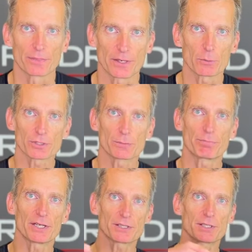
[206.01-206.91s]
There was a
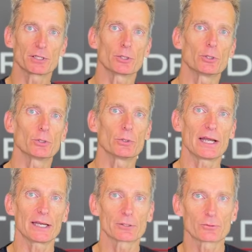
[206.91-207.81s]
person who
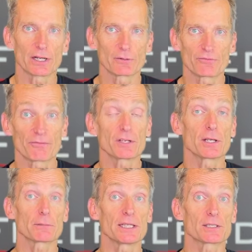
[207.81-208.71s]
had run
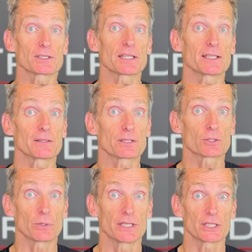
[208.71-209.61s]
1500 meters in the
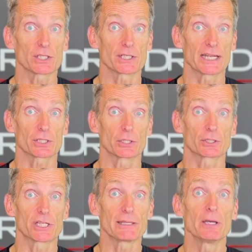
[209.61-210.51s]
Swedish national
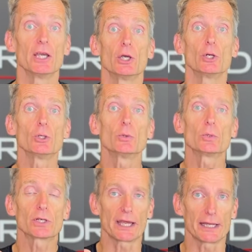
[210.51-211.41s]
team who
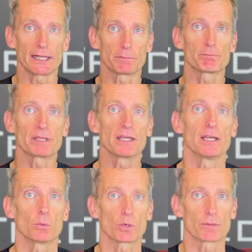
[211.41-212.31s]
would help me
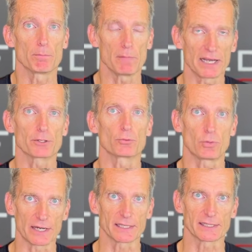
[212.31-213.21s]
with my
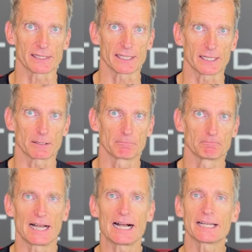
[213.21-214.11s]
running technique.
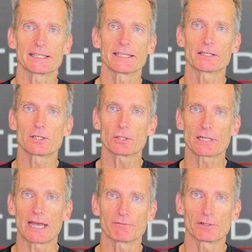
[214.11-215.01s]
I did not
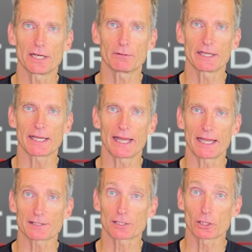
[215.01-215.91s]
have nearly
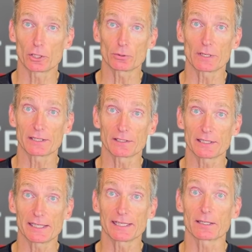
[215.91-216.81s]
as good running
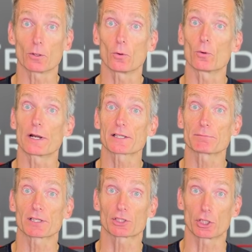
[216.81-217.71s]
technique or as
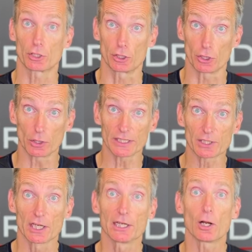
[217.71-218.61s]
much
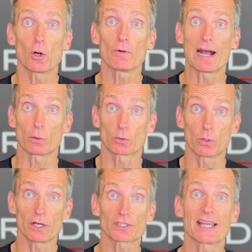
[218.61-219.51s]
knowledge of how it
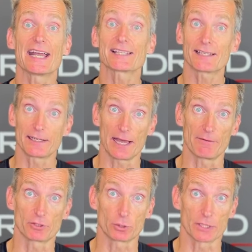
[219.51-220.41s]
works as I
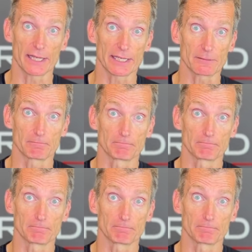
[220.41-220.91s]
have today.